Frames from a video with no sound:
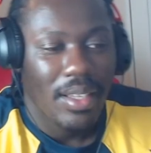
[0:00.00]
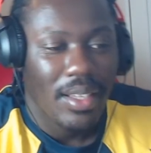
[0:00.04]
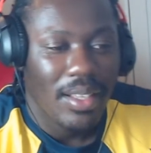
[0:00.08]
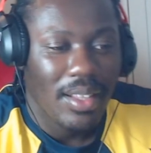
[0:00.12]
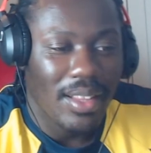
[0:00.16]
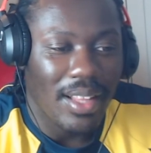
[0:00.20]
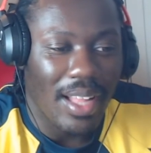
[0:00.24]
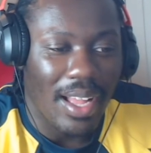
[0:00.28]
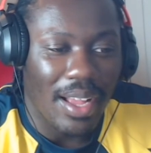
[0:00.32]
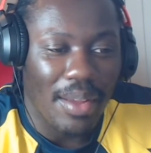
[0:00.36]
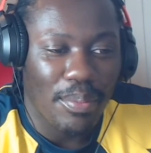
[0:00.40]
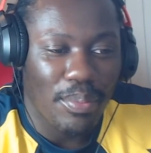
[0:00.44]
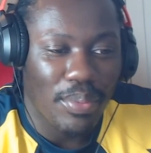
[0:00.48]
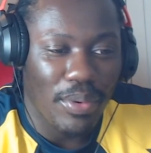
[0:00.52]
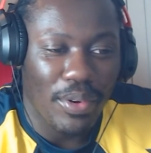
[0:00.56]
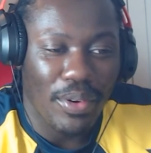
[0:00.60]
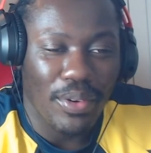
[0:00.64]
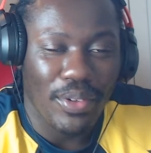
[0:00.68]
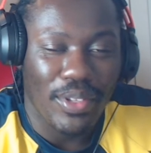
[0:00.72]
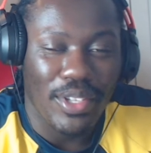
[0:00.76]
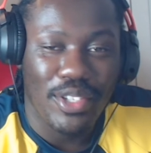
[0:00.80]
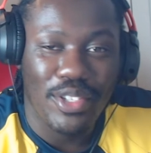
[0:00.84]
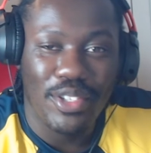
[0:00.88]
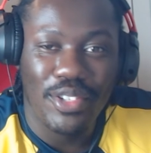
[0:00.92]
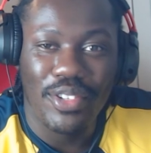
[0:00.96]
Like, bro,
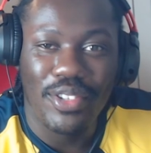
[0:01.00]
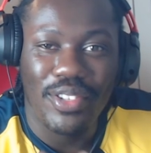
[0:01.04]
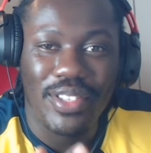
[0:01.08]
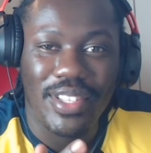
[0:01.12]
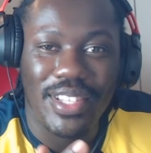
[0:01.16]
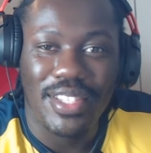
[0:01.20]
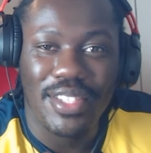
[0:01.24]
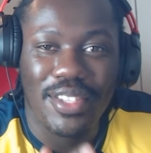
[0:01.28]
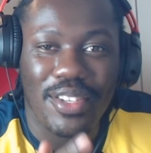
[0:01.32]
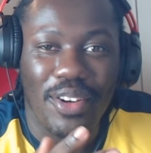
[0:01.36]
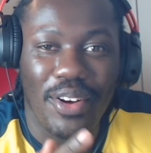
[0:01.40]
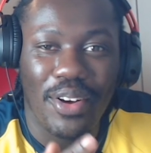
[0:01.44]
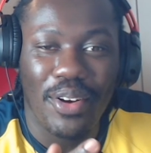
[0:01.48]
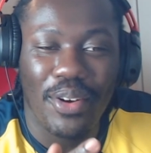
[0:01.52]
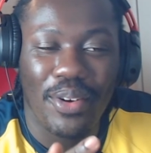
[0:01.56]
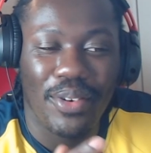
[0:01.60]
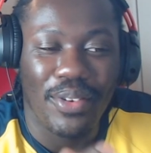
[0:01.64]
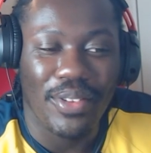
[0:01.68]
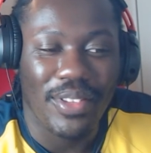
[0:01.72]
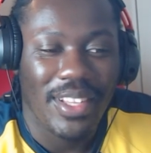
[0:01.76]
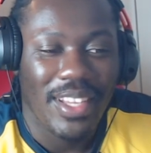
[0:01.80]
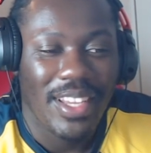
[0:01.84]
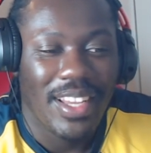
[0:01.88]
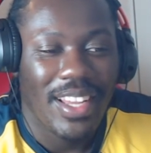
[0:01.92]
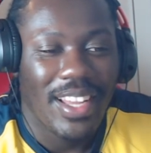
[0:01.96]
the tune is
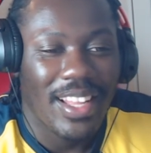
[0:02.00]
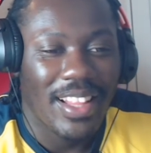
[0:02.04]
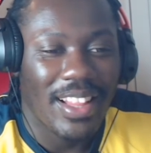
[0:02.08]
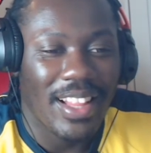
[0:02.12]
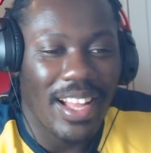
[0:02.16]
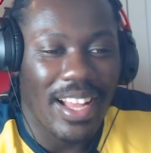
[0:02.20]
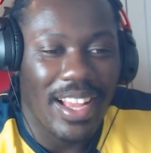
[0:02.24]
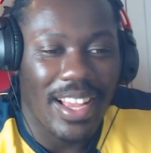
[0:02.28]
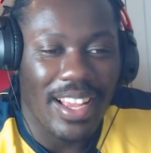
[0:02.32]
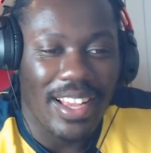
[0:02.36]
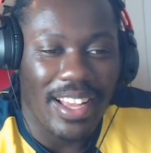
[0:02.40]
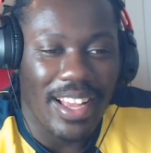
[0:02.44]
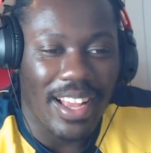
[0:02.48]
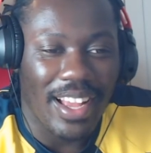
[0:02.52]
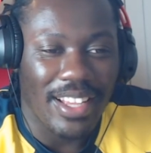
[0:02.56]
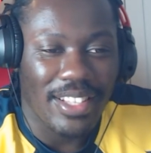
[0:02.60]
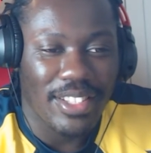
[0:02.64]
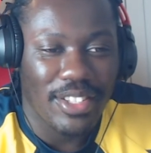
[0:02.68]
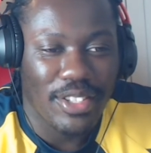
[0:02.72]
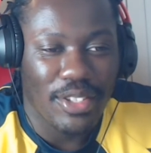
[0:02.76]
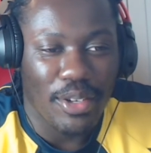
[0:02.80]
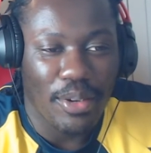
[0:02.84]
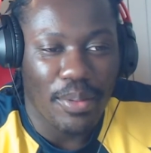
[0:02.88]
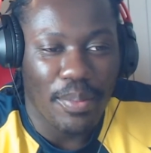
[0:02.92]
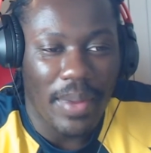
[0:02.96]
cold. Like, and
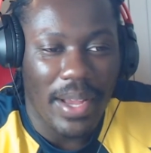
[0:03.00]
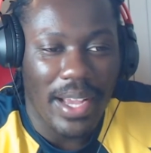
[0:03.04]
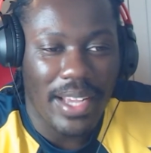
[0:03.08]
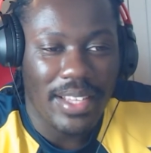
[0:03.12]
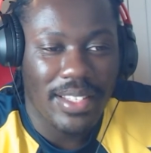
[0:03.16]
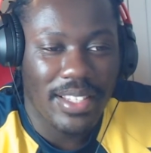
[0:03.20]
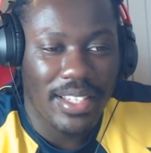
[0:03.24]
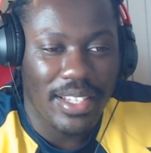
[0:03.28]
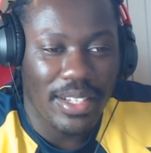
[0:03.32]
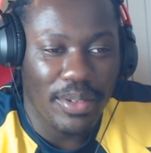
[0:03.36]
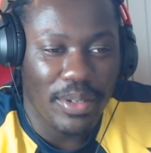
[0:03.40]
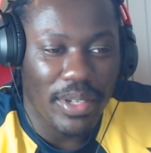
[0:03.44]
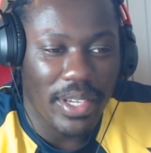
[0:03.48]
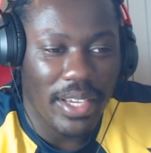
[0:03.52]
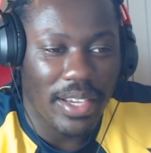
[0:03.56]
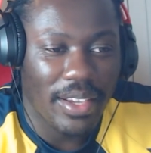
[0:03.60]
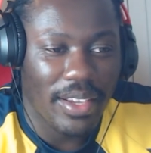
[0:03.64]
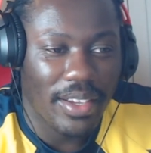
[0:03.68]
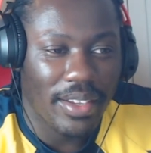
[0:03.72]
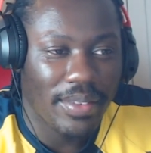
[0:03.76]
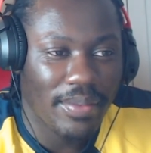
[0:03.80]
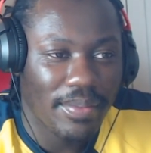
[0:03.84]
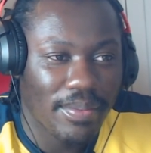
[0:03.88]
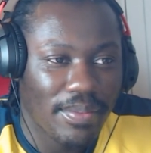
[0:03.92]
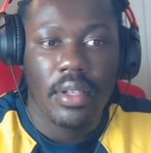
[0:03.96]
so my thing,
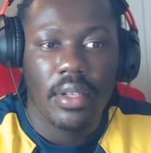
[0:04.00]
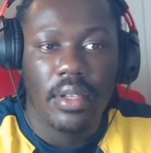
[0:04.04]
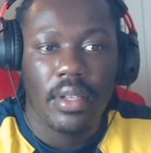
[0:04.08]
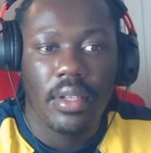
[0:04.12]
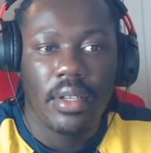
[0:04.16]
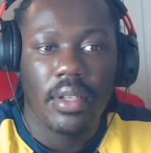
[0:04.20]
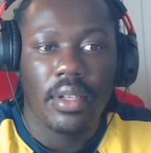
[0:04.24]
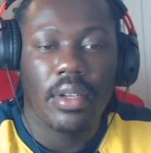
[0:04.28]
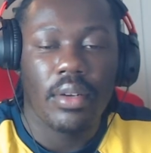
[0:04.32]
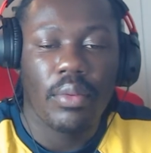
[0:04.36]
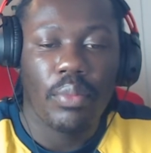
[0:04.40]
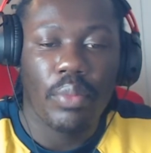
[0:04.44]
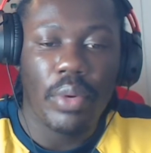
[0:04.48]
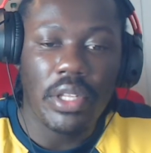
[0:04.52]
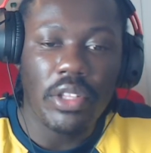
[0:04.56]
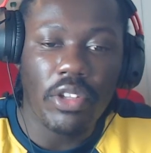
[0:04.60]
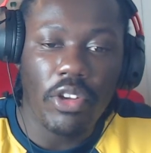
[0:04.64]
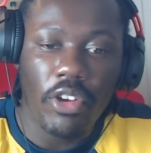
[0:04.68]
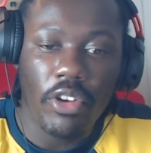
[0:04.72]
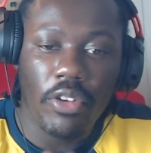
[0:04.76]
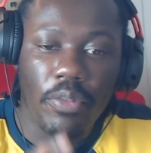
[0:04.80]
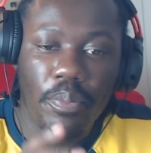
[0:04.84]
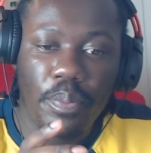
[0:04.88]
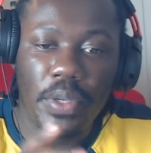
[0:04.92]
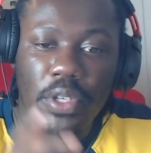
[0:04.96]
yeah, when
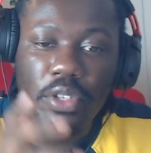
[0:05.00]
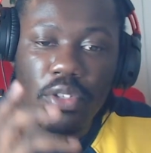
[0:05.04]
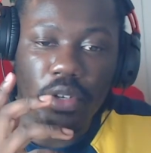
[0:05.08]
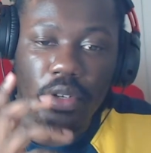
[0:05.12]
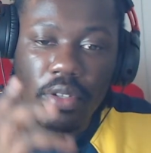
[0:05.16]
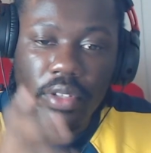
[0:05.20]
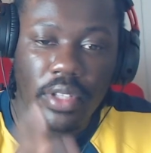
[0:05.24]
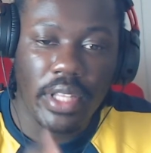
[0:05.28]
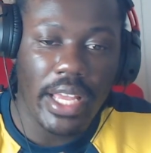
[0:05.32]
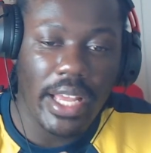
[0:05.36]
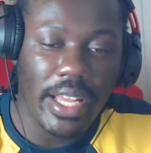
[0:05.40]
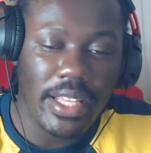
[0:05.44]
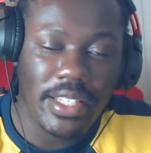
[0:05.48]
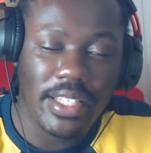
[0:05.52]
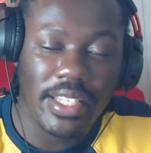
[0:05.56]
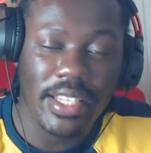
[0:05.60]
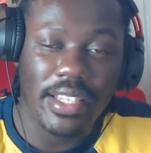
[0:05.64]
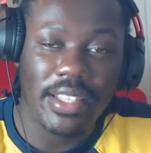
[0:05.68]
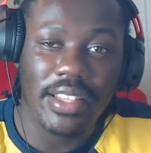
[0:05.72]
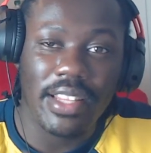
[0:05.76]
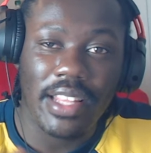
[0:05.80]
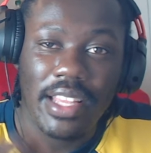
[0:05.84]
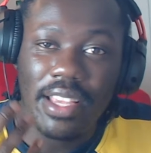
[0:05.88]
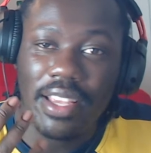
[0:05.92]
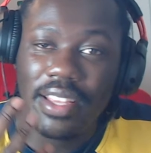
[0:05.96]
OFB dropped their
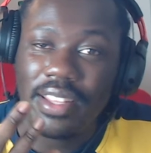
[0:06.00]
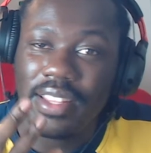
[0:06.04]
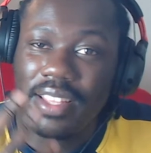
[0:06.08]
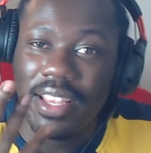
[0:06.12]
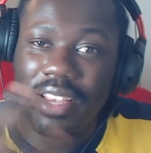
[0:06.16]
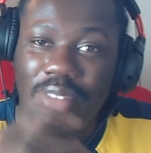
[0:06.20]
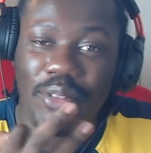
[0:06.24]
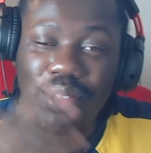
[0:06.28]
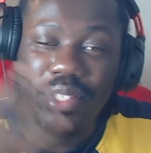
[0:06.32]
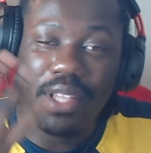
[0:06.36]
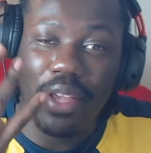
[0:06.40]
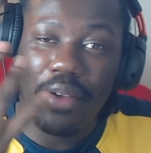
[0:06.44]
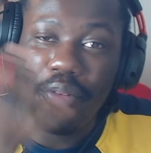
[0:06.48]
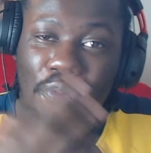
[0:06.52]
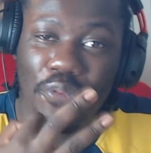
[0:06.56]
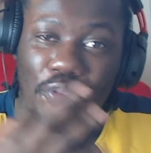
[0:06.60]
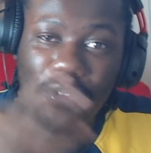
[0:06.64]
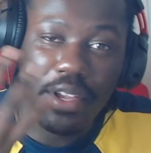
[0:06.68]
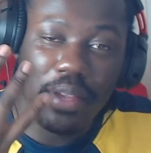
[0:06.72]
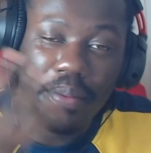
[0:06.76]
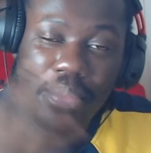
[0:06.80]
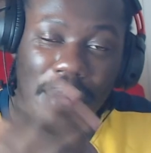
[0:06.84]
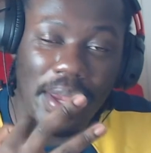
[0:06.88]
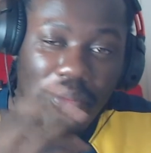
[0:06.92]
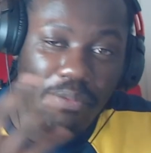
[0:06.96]
thing, it was their
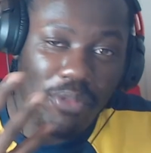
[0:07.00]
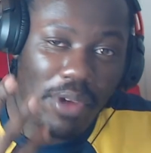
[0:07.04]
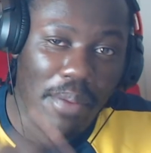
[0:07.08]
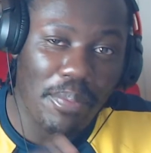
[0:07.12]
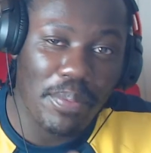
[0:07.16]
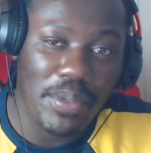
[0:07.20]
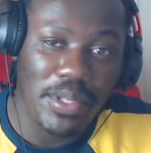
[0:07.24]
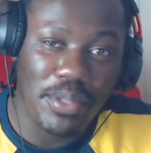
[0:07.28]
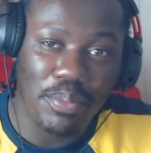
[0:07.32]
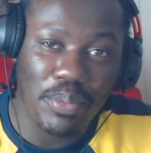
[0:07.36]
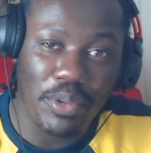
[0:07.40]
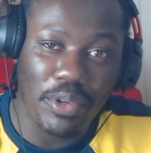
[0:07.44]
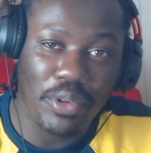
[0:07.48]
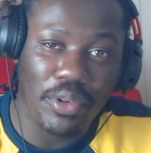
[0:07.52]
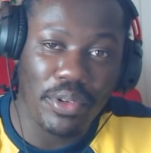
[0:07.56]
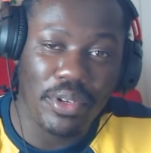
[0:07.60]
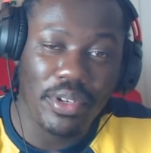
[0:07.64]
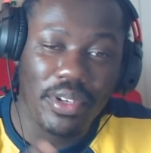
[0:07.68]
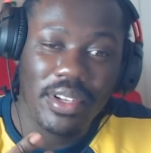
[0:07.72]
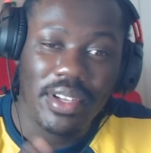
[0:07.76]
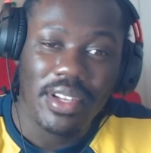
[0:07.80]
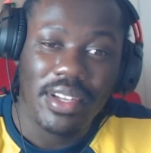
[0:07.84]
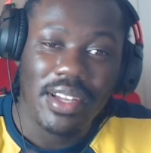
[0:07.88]
three main rappers, bro.